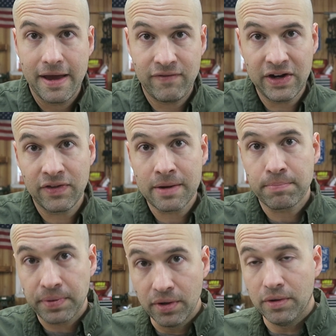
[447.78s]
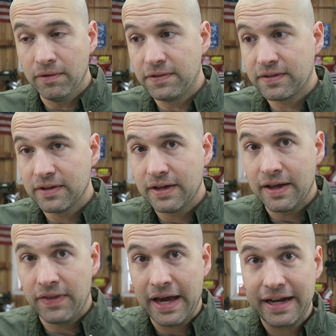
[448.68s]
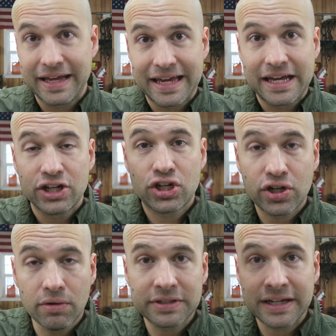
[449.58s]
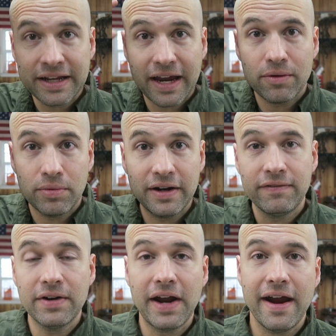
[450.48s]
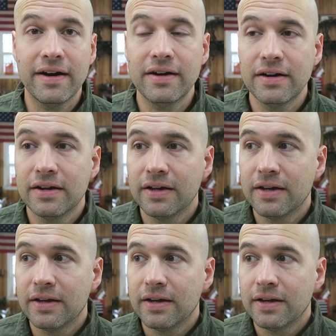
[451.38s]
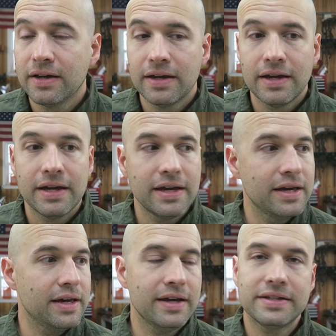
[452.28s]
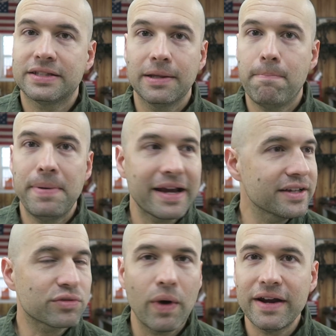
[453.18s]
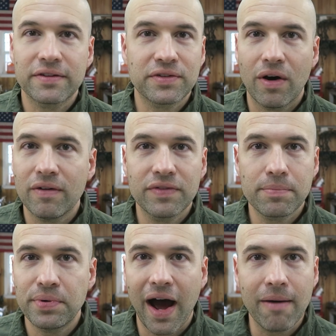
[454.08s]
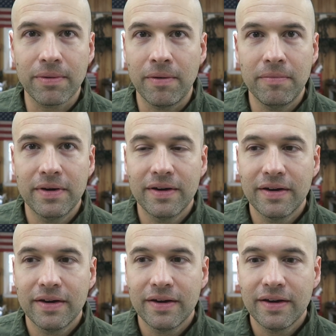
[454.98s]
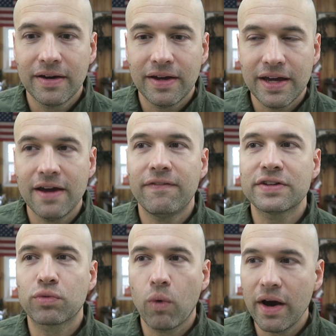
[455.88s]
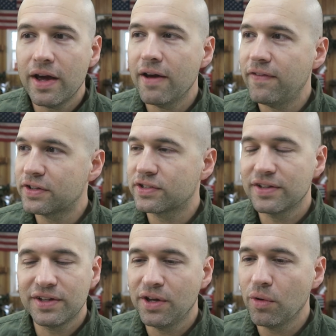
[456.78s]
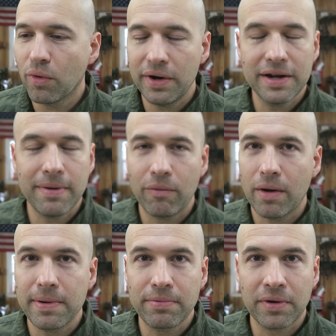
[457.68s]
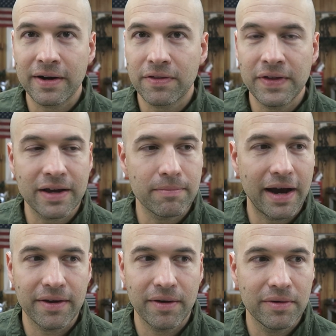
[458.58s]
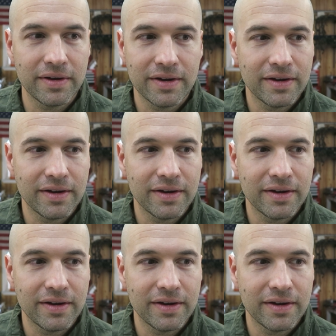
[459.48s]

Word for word: if anything, proves that choosing to get rid of your hair is the biggest way to solve the problem if it's what if it's you worried about what people are going to think about you,